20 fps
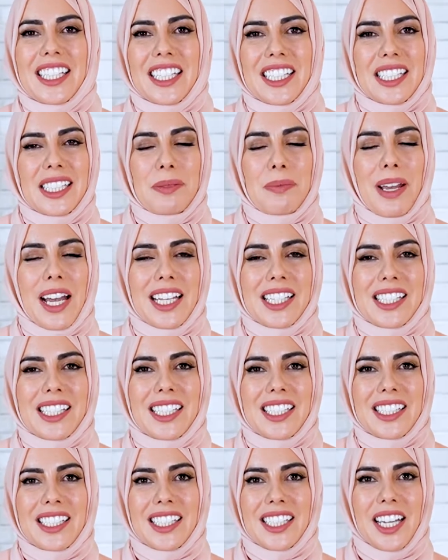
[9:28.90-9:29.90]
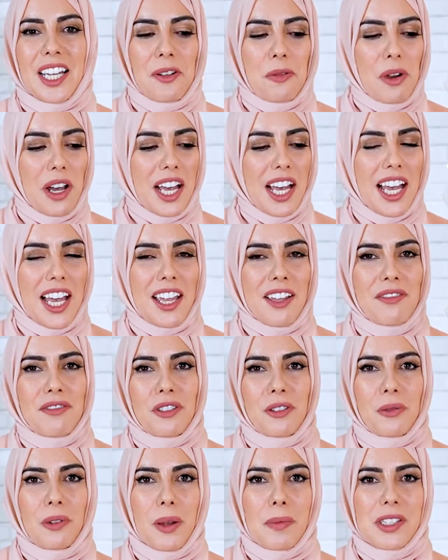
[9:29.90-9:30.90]
kids basket DIY
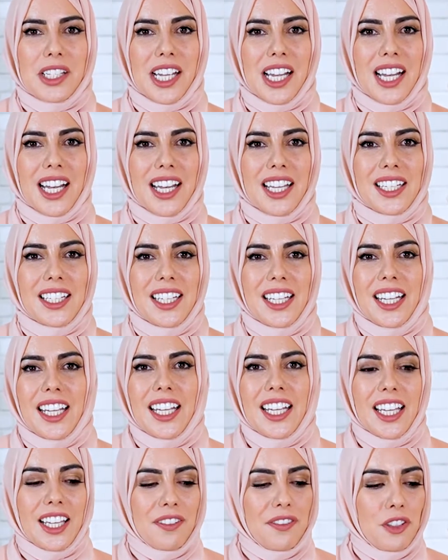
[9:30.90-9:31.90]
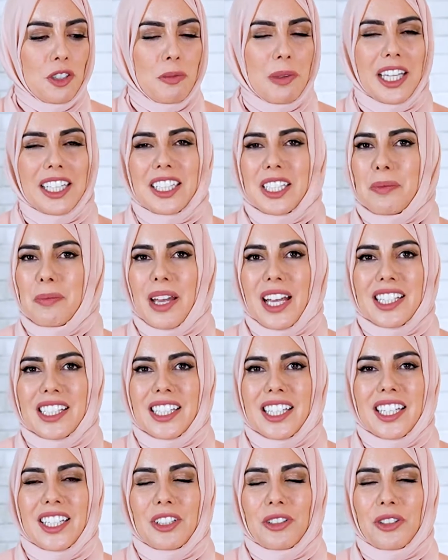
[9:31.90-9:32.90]
for Ramadan. If you make this
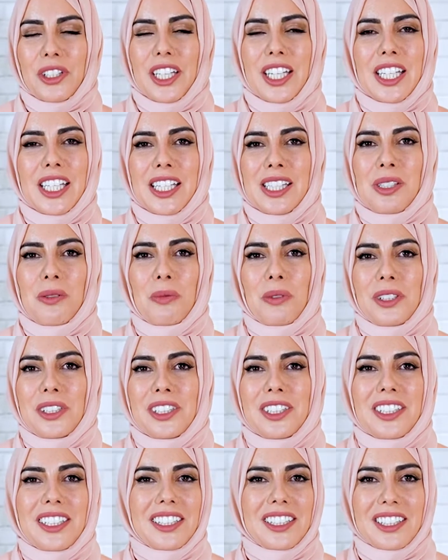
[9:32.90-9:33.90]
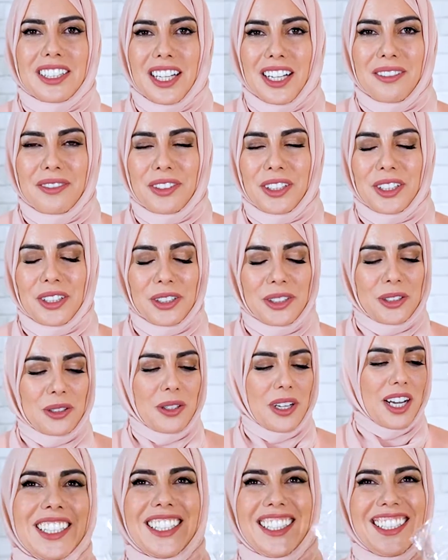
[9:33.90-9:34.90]
basket, your kids will love you.